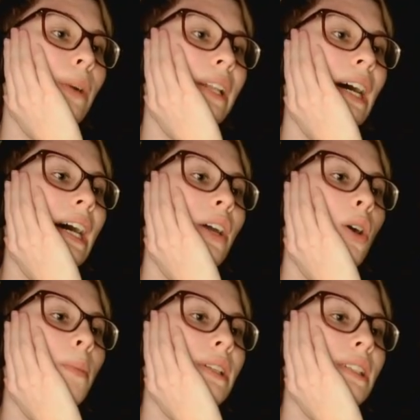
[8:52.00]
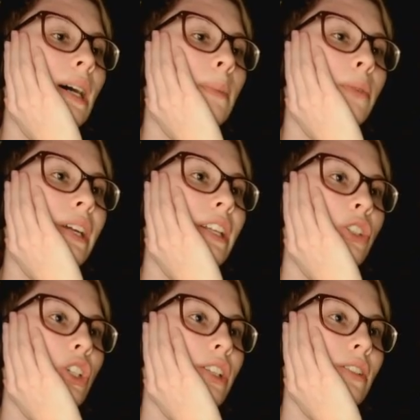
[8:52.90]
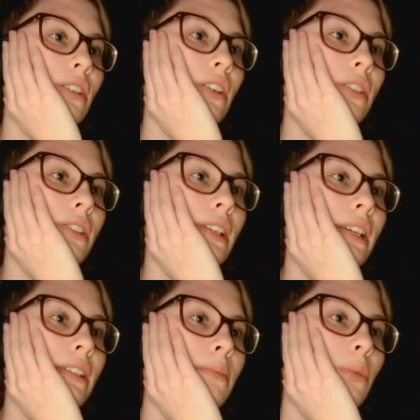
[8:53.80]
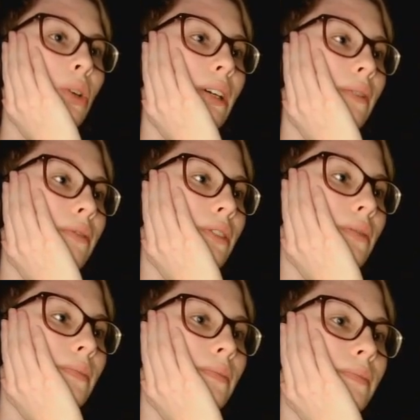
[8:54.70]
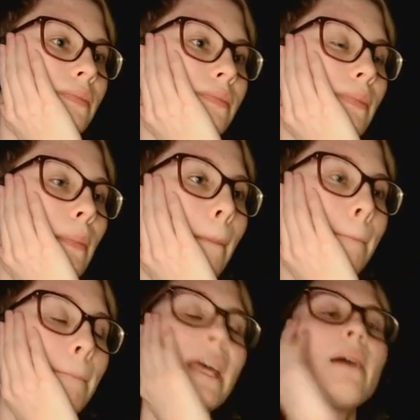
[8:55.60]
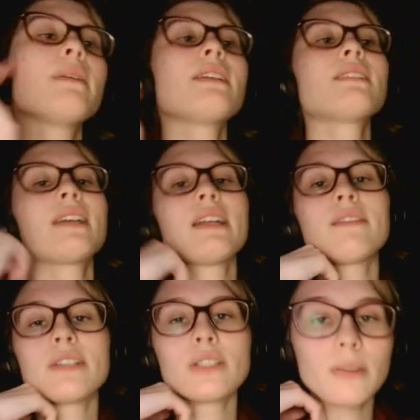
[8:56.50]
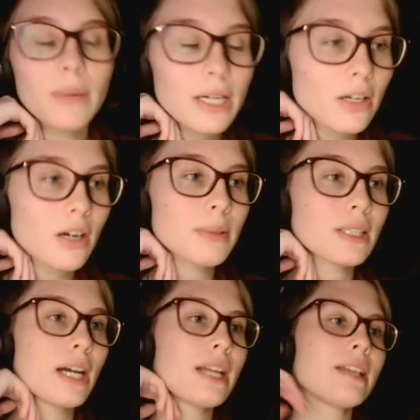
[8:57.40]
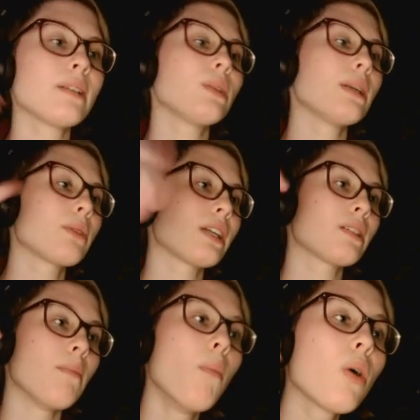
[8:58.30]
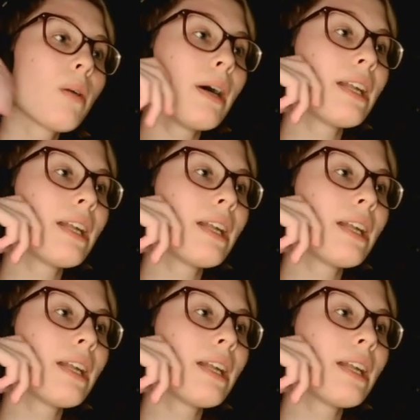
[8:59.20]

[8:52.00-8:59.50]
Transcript: When an eye opens, upgrade adjacent cards. That is more helpful. That means that if there's a money card beside it, it will upgrade it to more